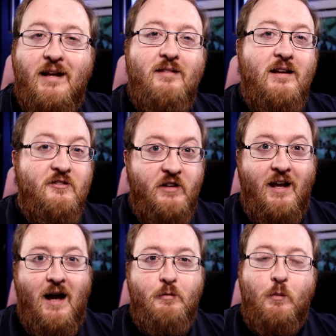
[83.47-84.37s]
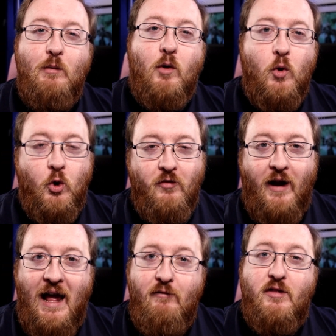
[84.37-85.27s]
in these recaps, we will go over
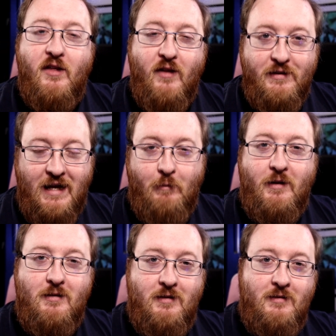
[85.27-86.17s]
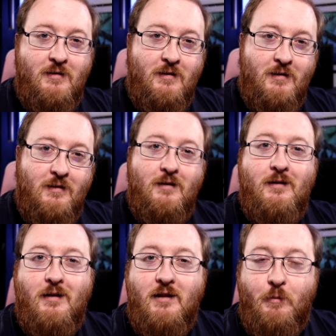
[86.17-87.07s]
everything that has happened
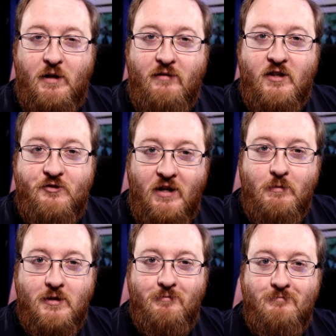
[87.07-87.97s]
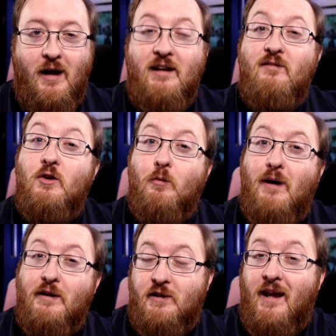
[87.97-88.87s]
in the previous streams. And if you don't
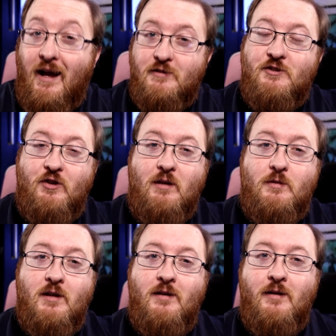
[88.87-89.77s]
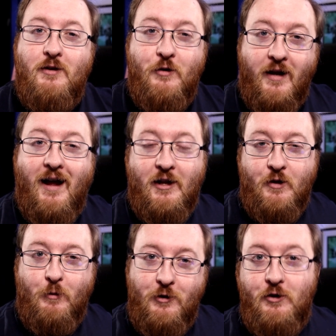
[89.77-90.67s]
manage to catch the streams, you can catch
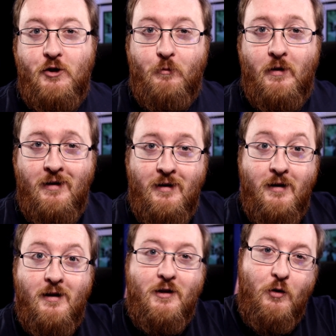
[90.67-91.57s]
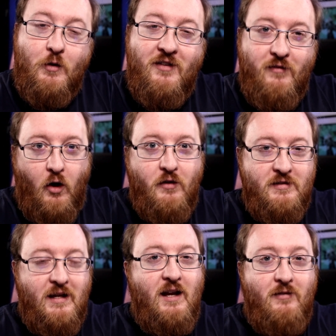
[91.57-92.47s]
up on YouTube. You can follow the
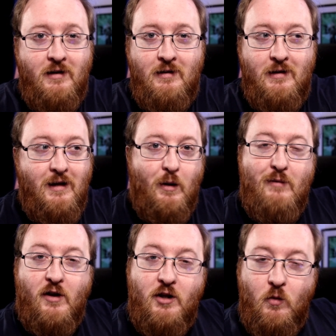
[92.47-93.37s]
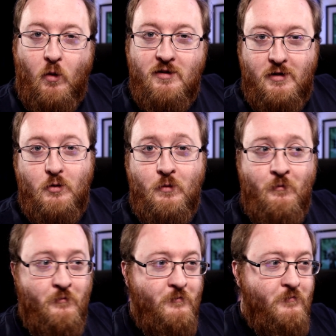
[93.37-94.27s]
save however you want to,
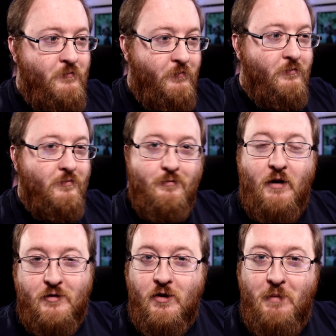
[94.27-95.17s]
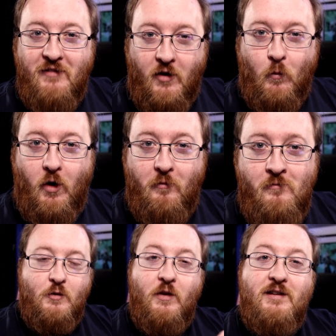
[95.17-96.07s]
but it's going to be a fun one.
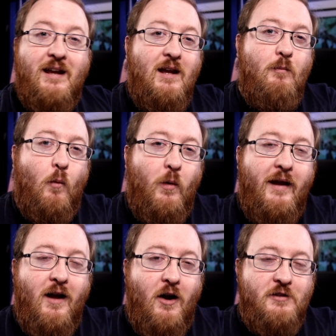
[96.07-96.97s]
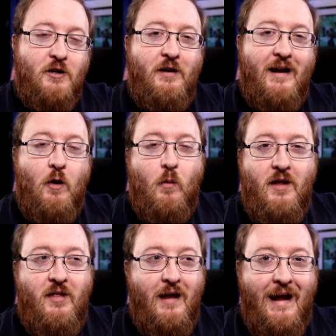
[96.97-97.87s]
So the team we are starting out
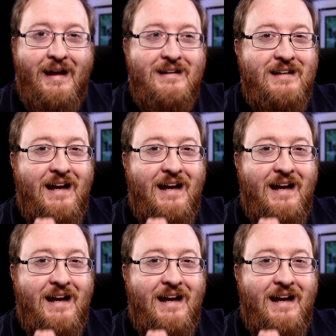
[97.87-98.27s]
with is